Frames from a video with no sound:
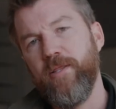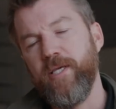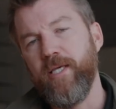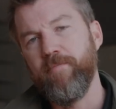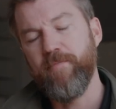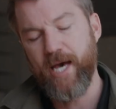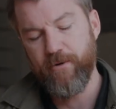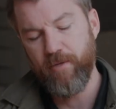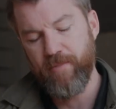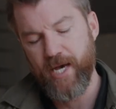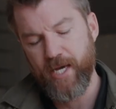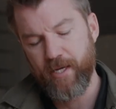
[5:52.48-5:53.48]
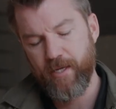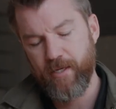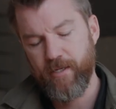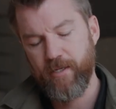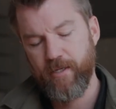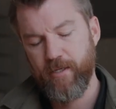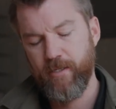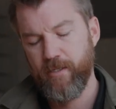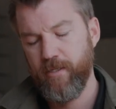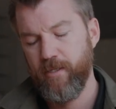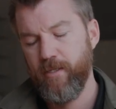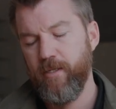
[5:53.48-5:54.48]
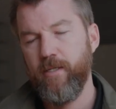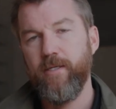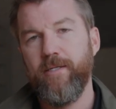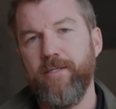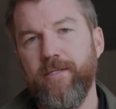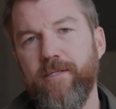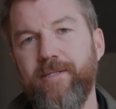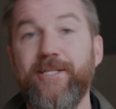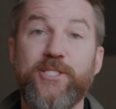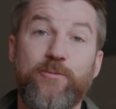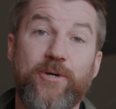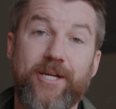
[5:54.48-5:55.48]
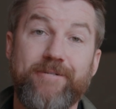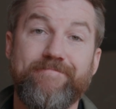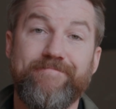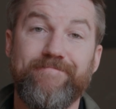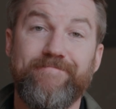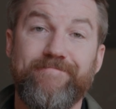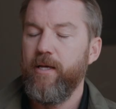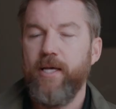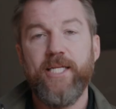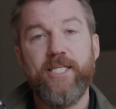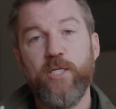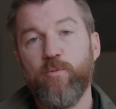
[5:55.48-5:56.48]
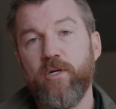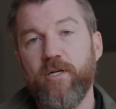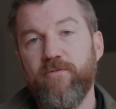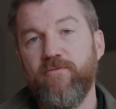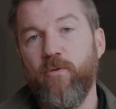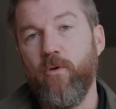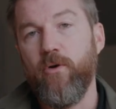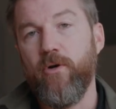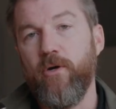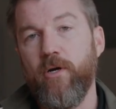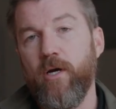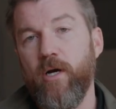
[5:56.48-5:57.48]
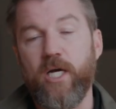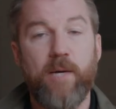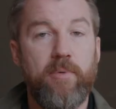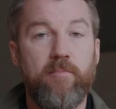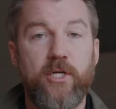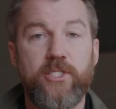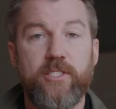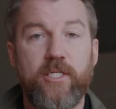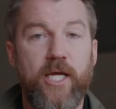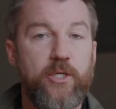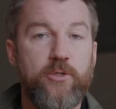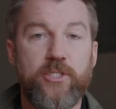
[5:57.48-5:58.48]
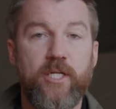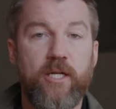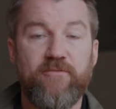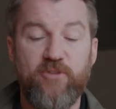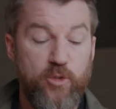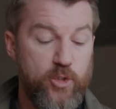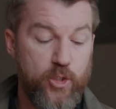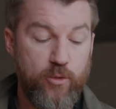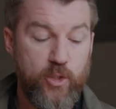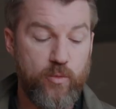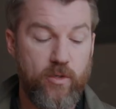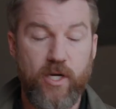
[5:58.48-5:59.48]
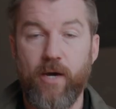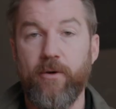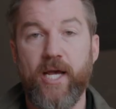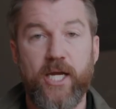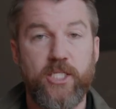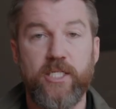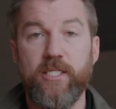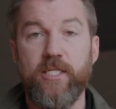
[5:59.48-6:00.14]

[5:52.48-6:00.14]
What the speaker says: the battery pack doesn't work. It did work for a couple months, and I used it on a few shoots where I would actually